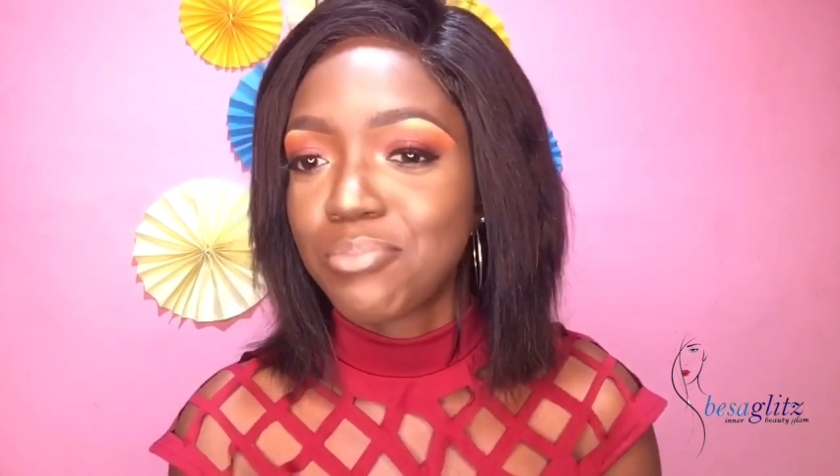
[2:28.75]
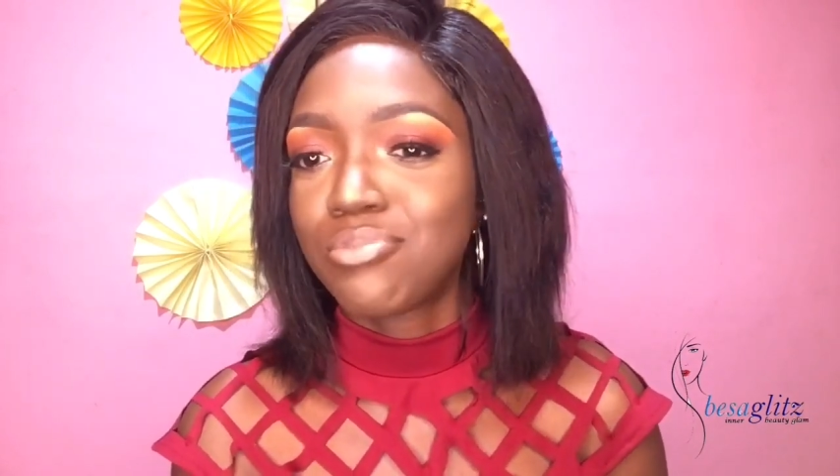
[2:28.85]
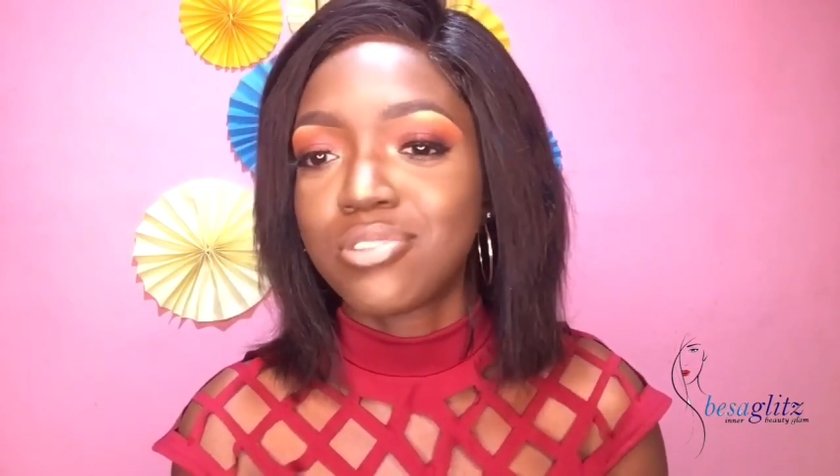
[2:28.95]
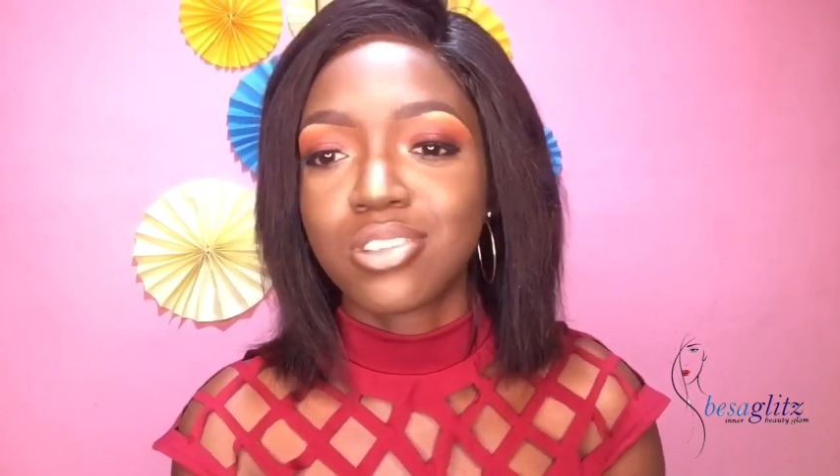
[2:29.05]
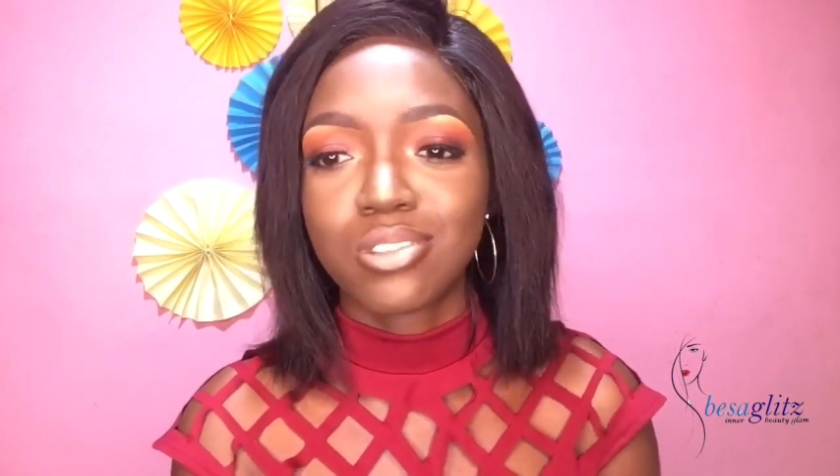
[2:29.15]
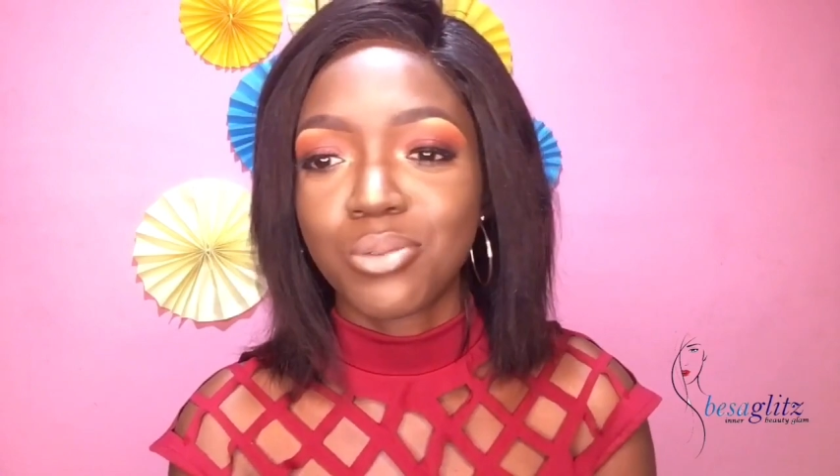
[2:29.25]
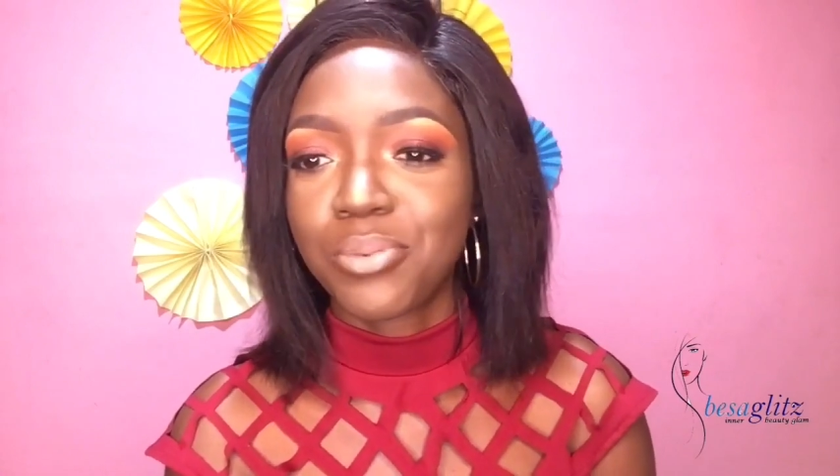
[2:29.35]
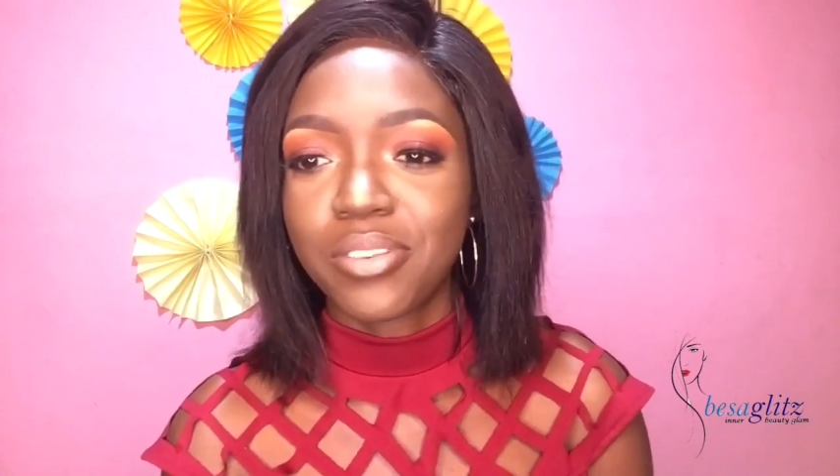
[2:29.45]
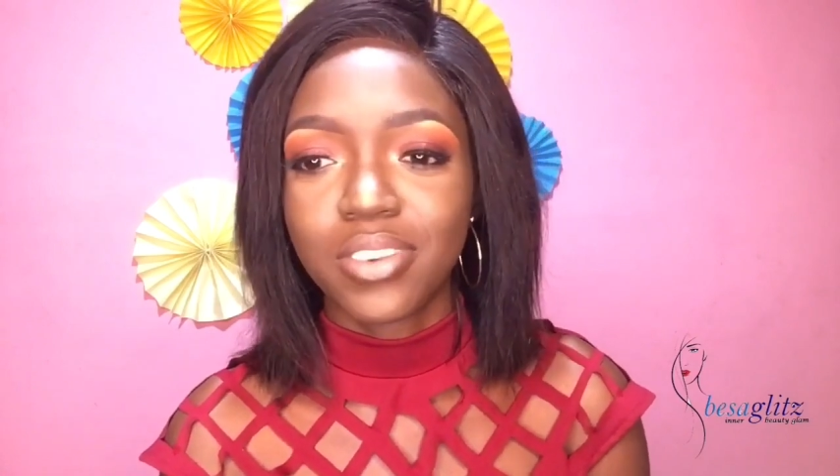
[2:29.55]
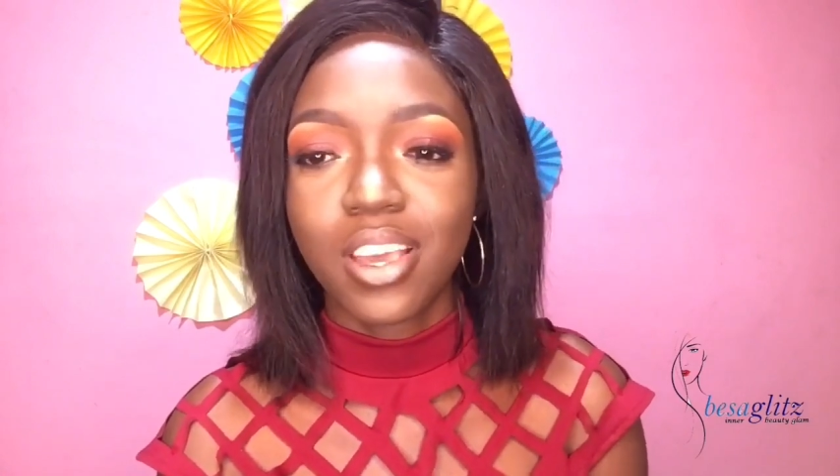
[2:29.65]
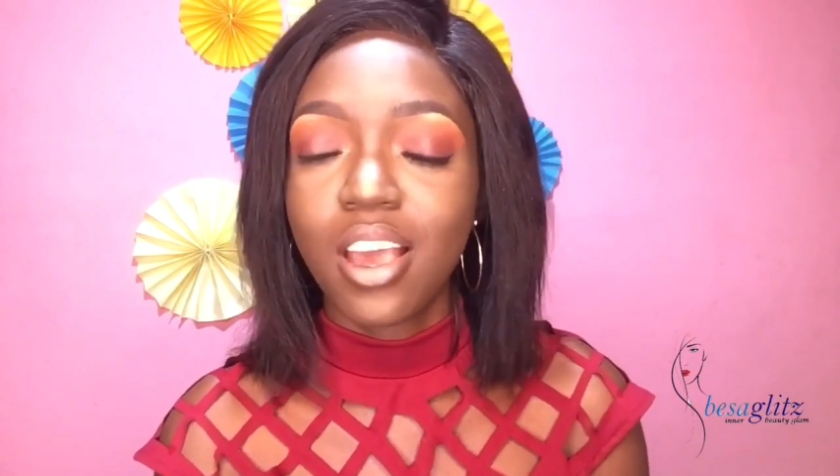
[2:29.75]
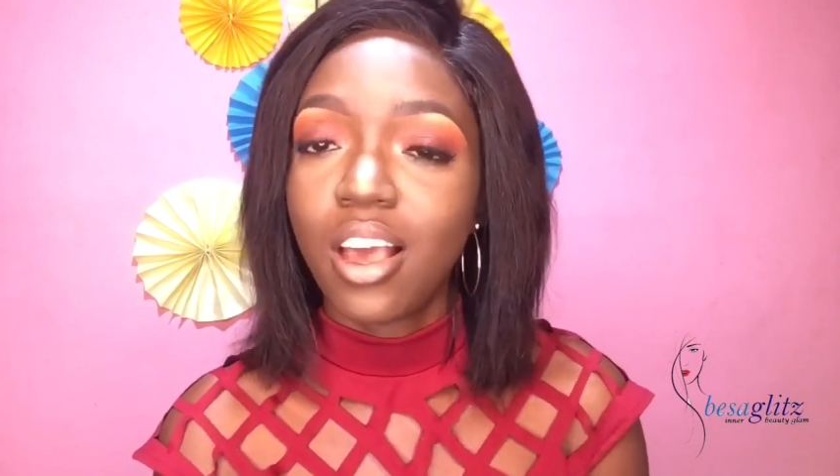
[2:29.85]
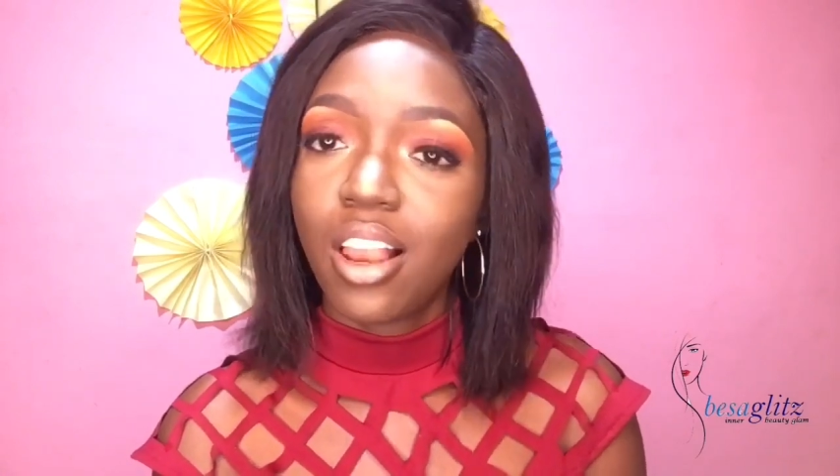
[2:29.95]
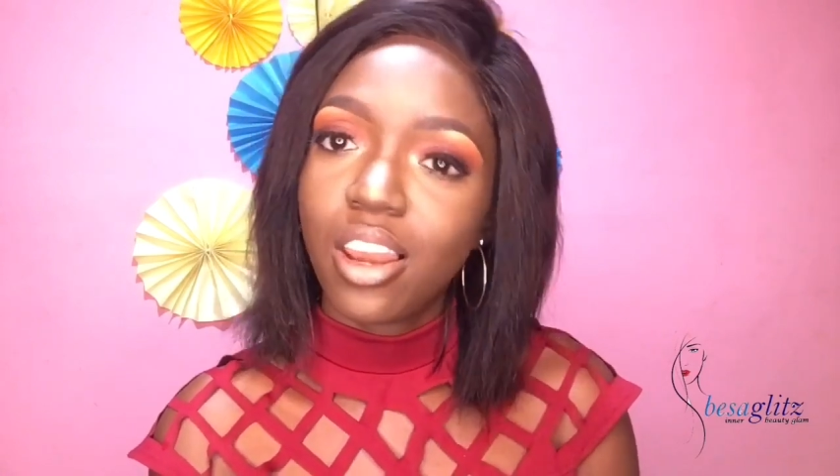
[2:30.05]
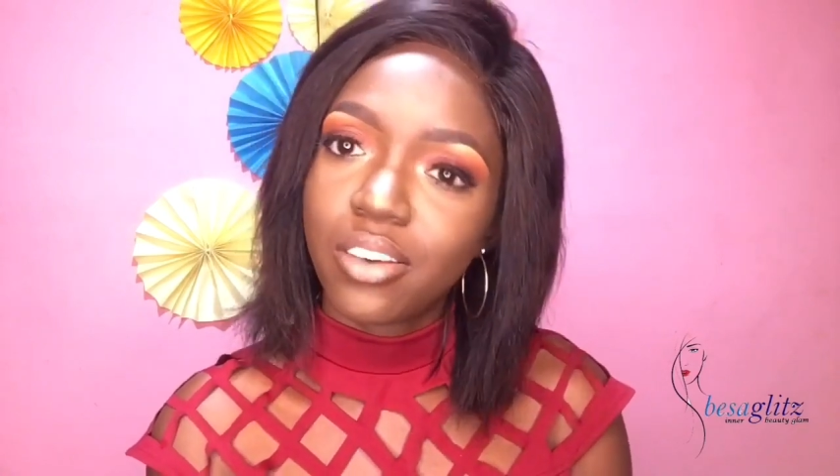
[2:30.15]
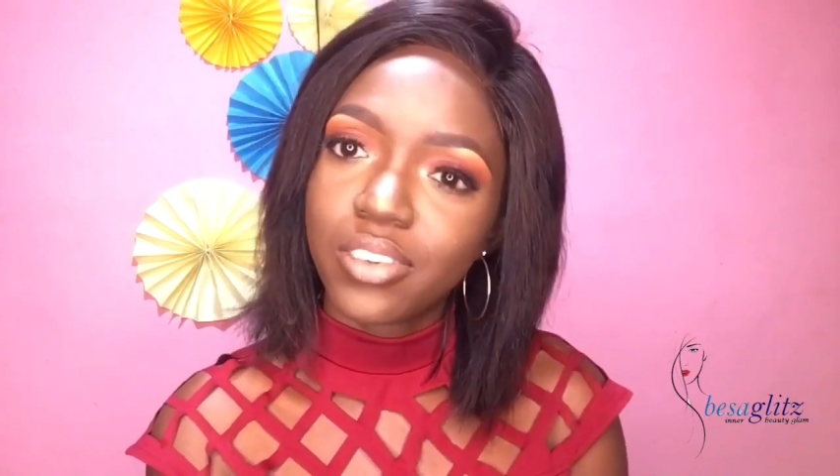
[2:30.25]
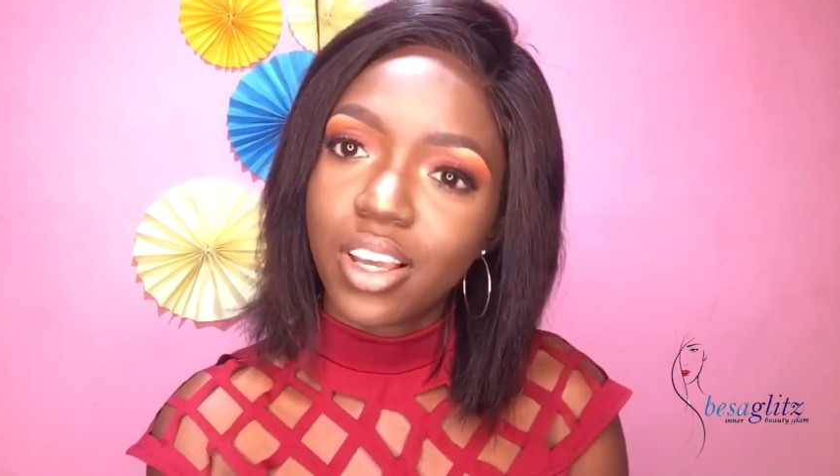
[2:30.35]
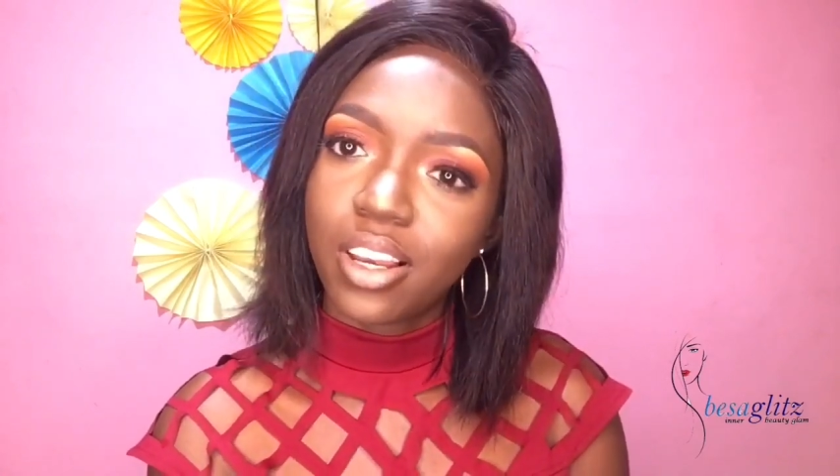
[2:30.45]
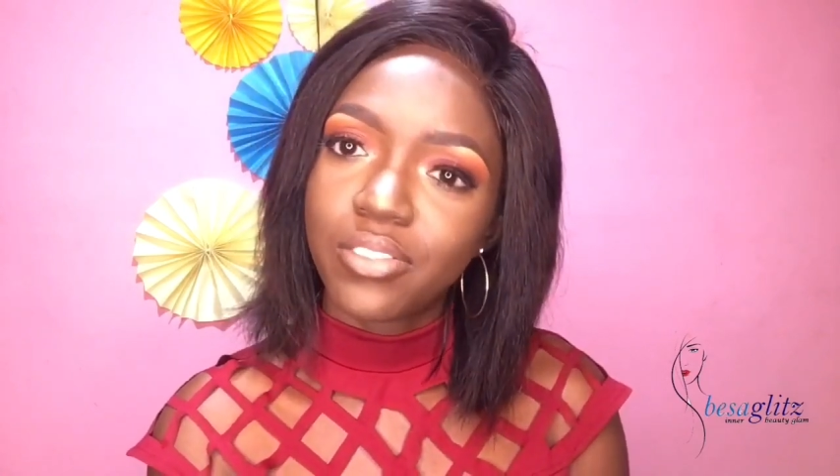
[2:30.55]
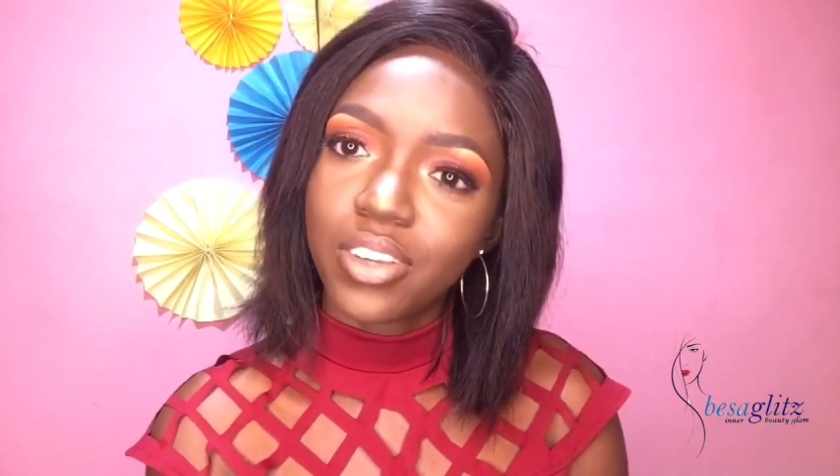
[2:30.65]
I'm just so perfect. Love it,
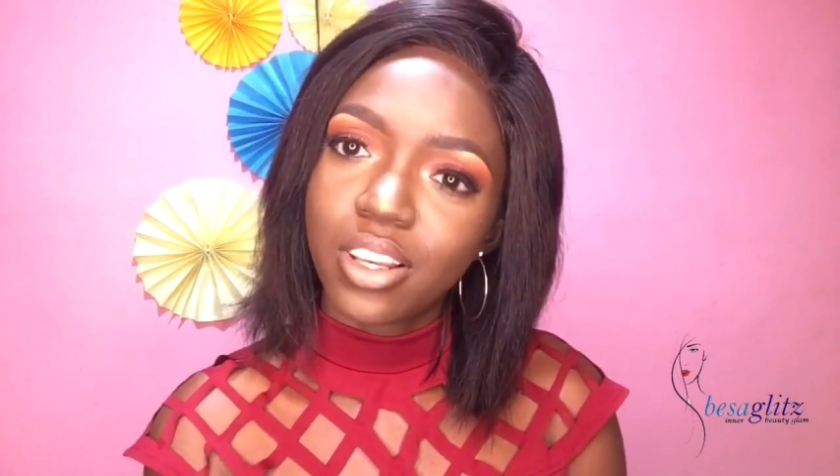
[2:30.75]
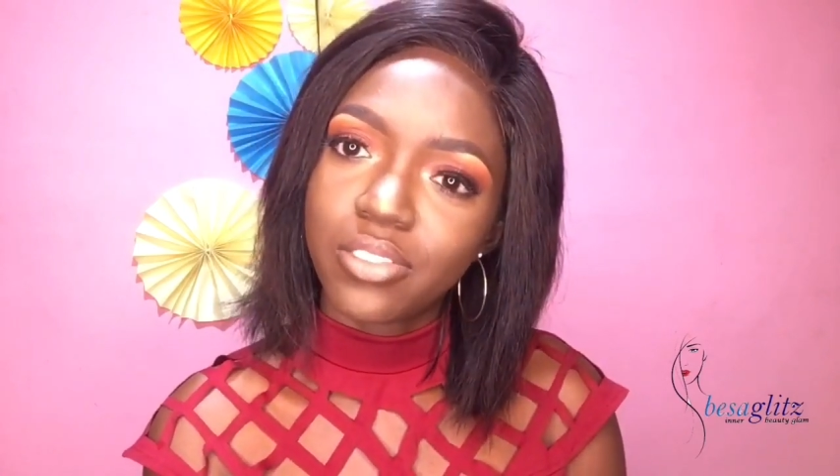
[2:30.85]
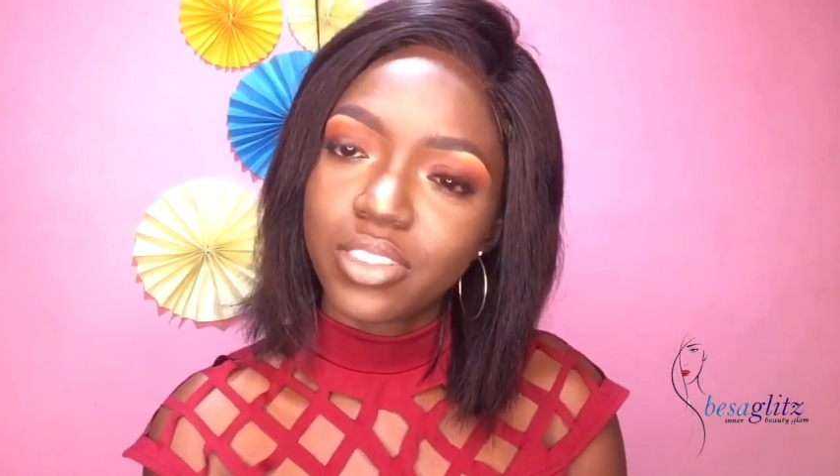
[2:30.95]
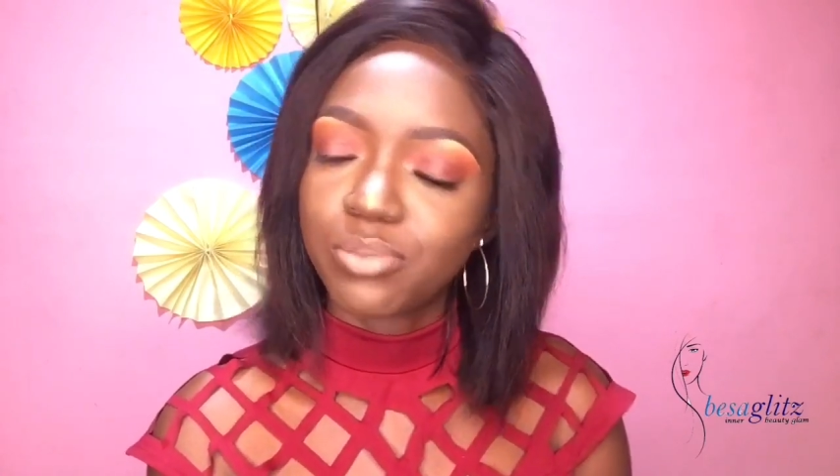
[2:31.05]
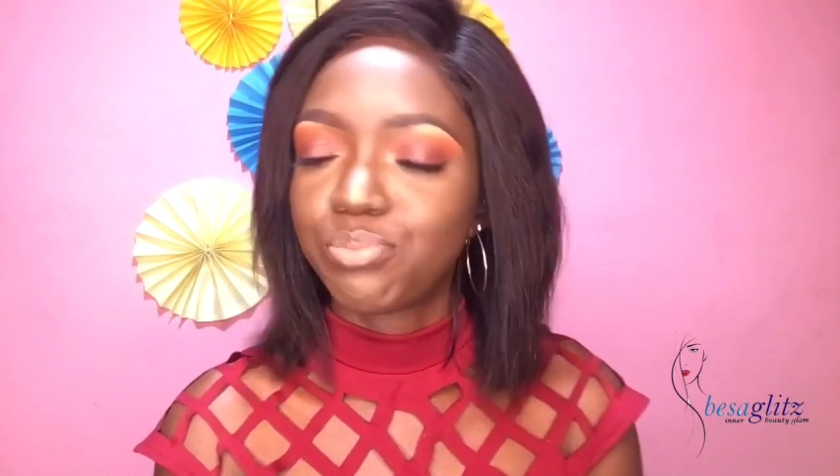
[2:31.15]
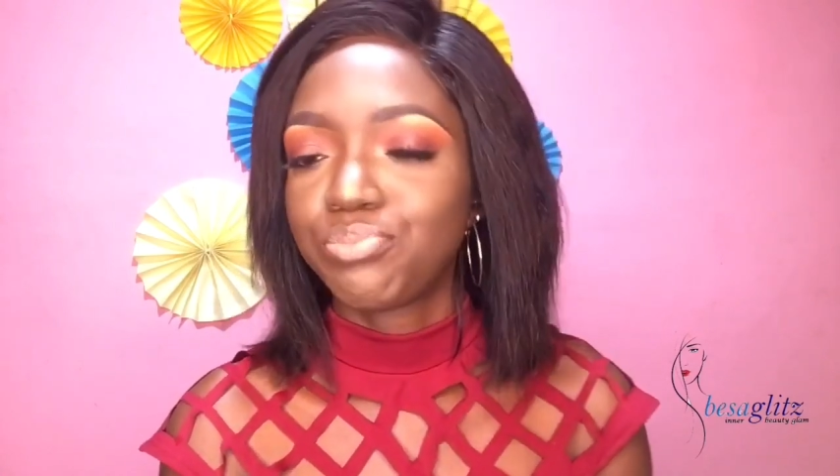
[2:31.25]
I love it, I love it.